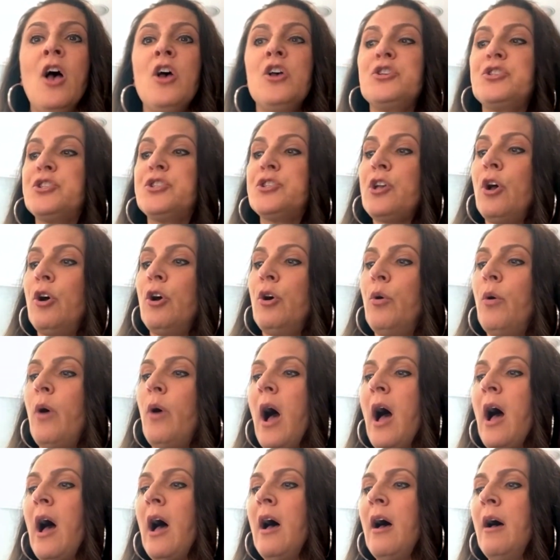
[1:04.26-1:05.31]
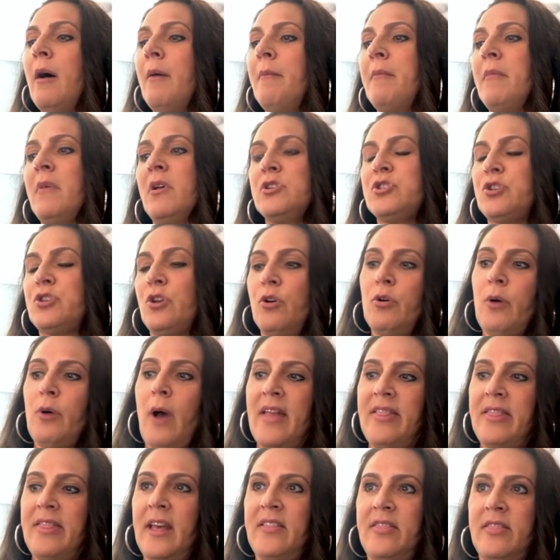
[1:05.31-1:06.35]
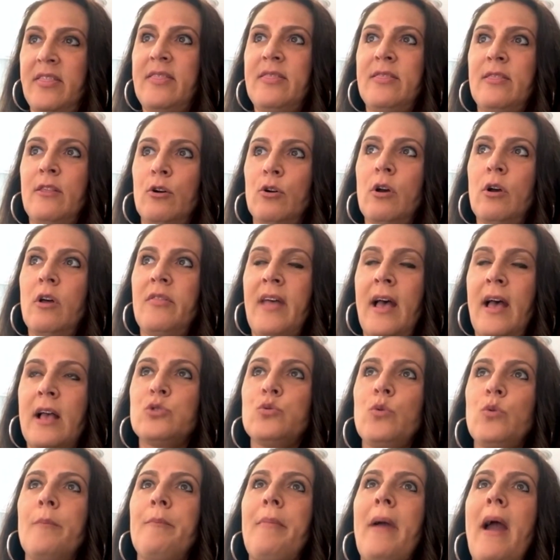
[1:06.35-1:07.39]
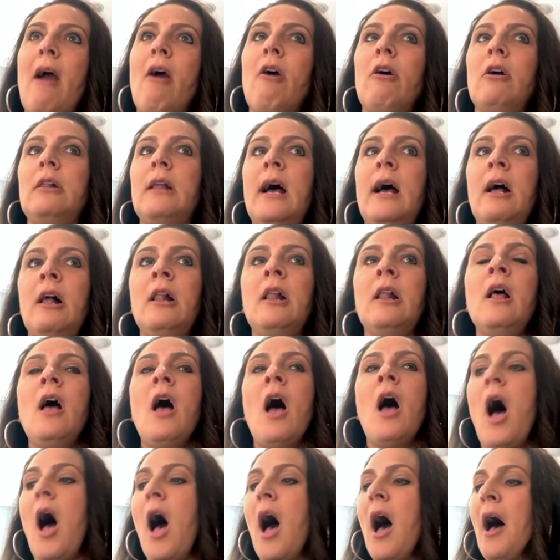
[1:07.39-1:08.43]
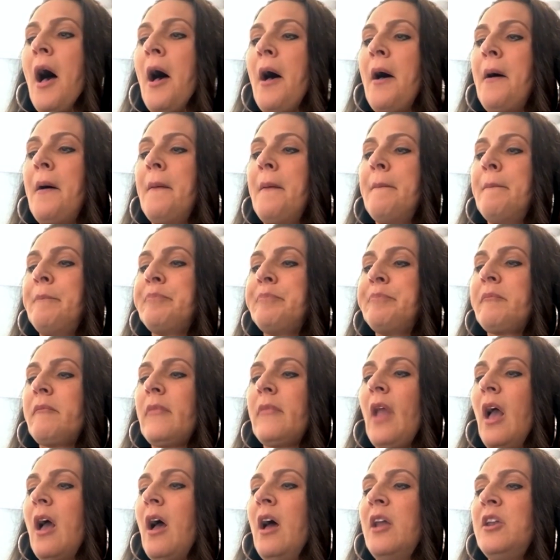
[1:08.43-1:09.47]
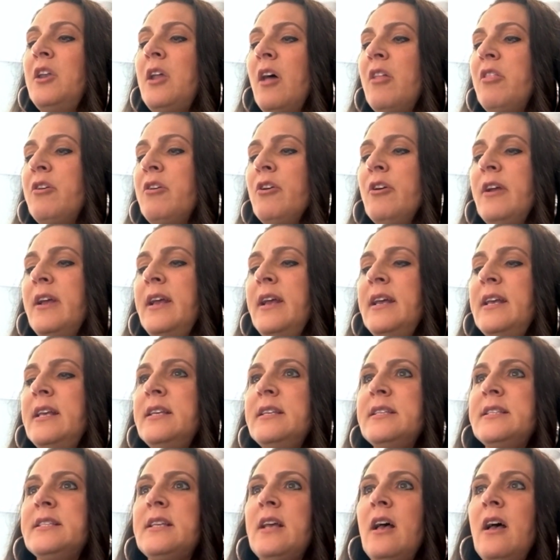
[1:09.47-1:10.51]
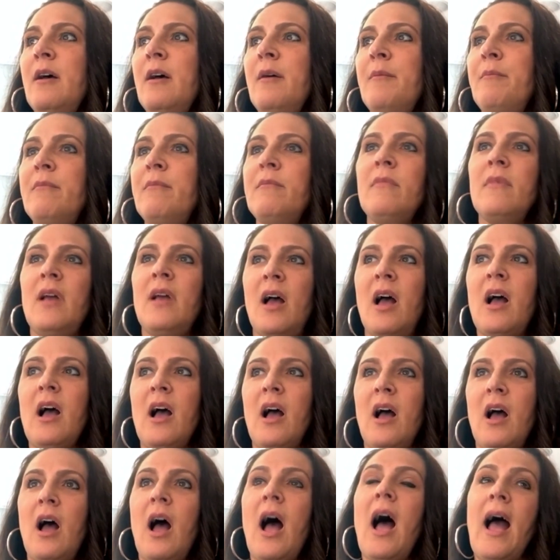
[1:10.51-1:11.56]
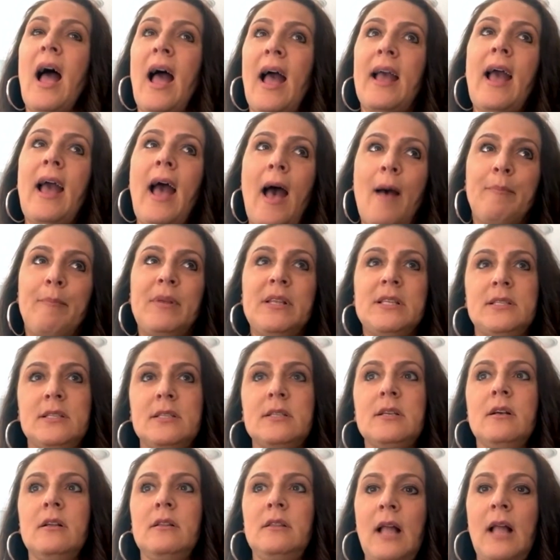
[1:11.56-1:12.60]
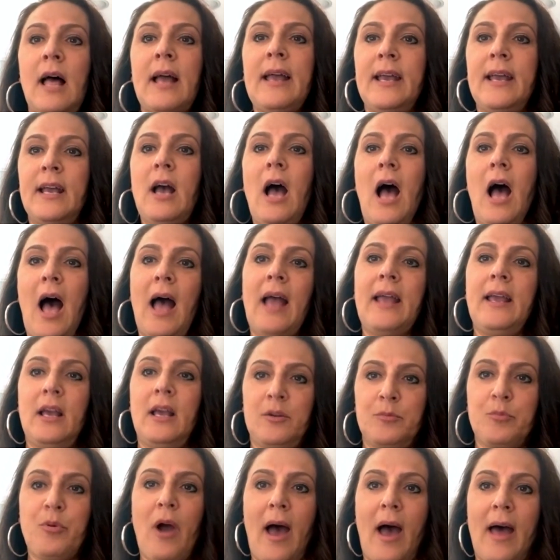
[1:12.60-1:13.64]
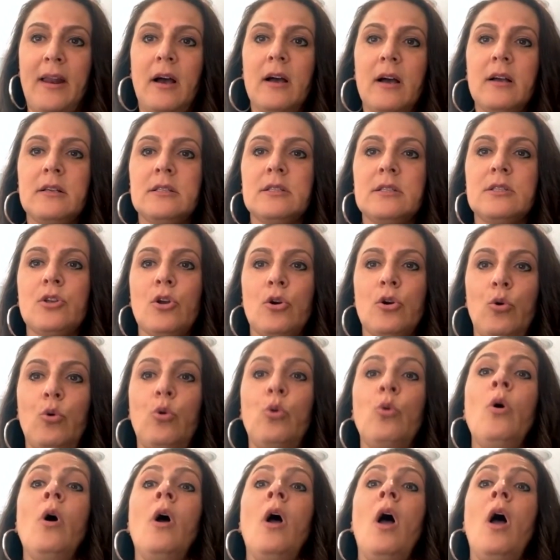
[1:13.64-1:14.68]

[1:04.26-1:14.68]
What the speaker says: So I think that's one parallel. Another is I happen to like high-end products, so